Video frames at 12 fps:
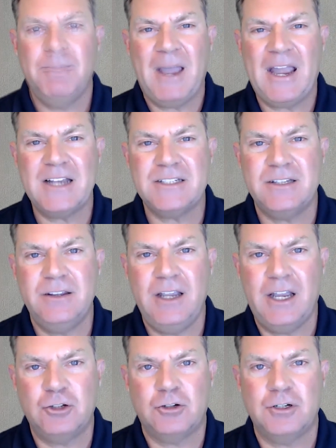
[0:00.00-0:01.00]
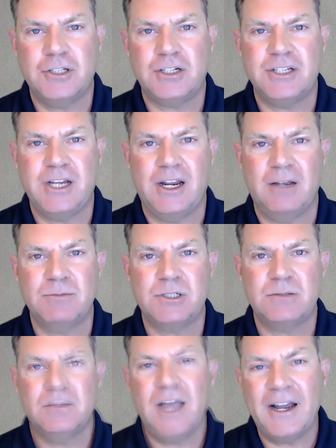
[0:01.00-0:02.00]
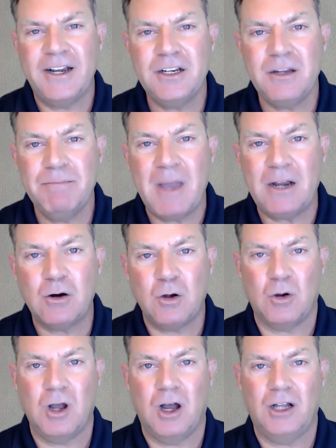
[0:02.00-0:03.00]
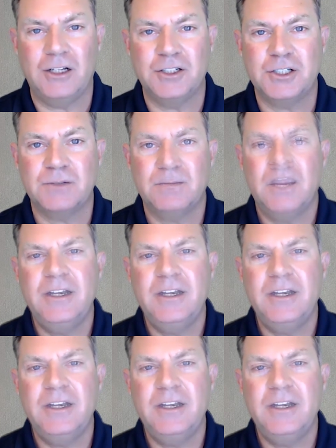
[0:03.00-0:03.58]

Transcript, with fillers: He passed the entrance exams, got into medical college,